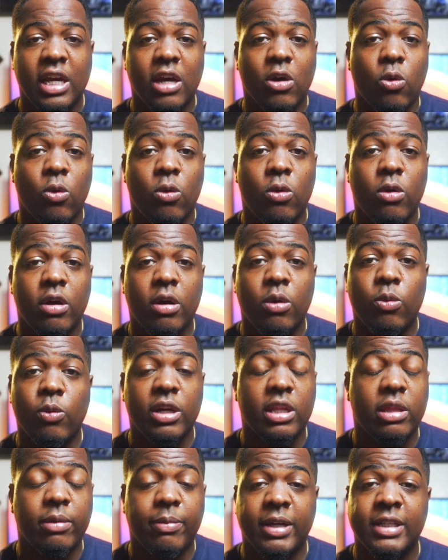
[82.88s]
or one
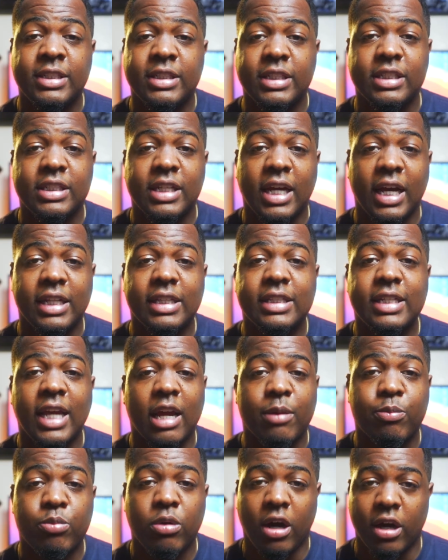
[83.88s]
of the best designed
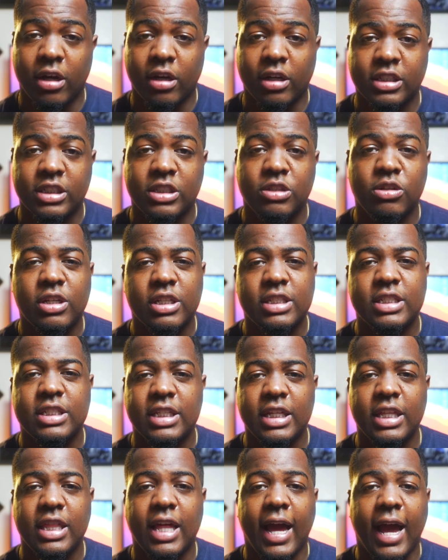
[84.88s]
tech products. And you can
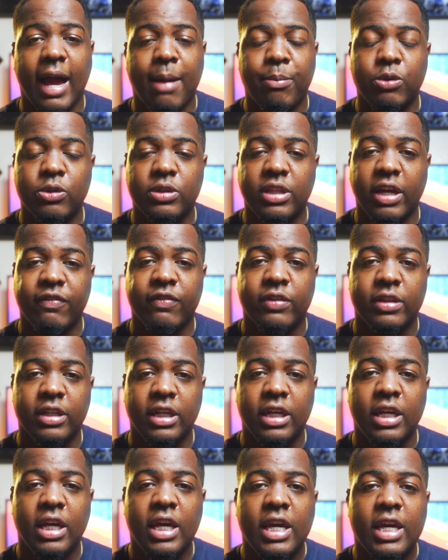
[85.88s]
see that Apple
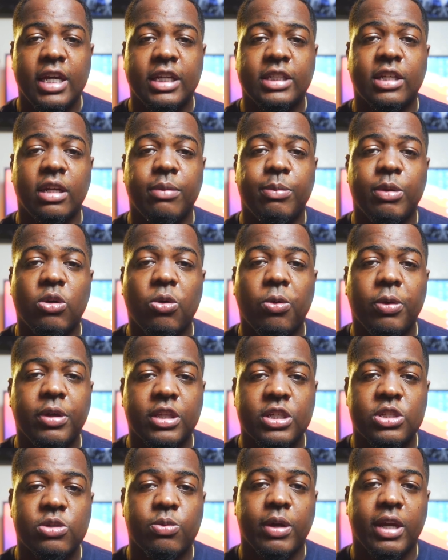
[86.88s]
definitely is going to be going
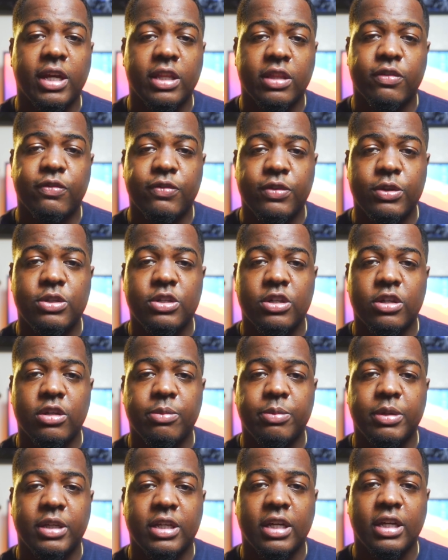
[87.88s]
this way in the future
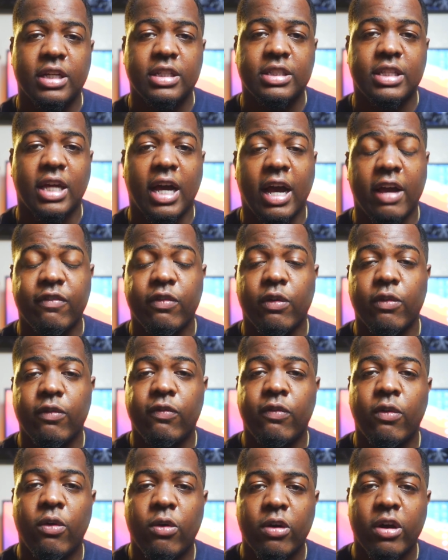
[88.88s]
because the
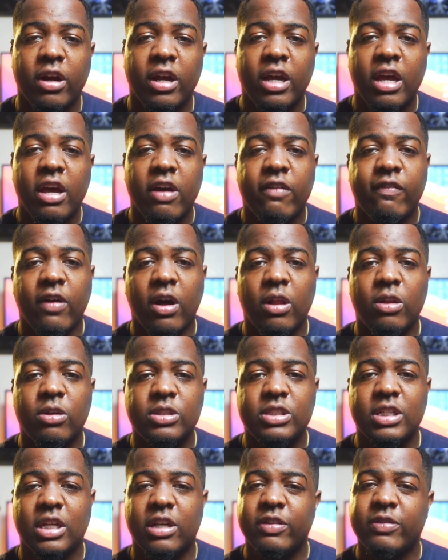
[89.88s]
iPhone 4
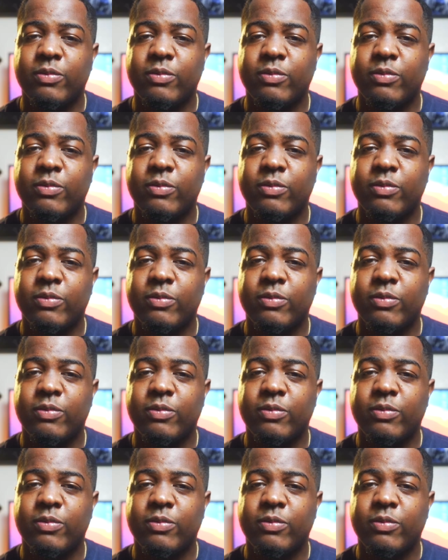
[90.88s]
follows a